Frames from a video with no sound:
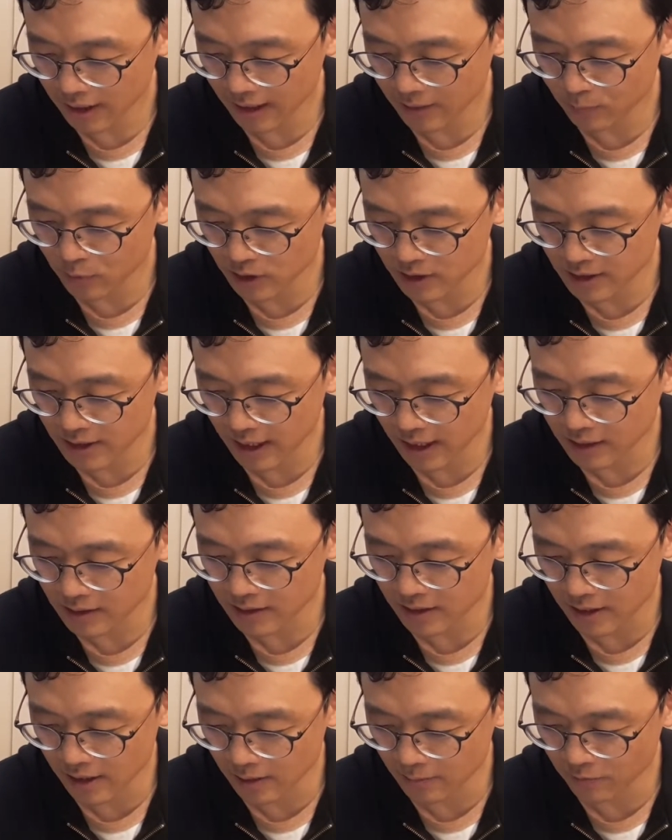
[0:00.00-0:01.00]
and
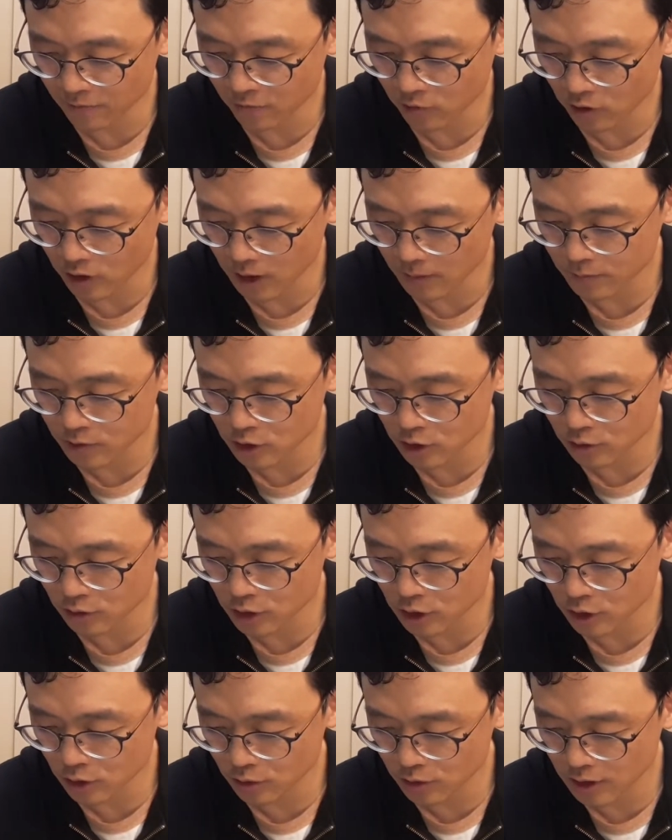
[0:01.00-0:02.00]
protect them for up to two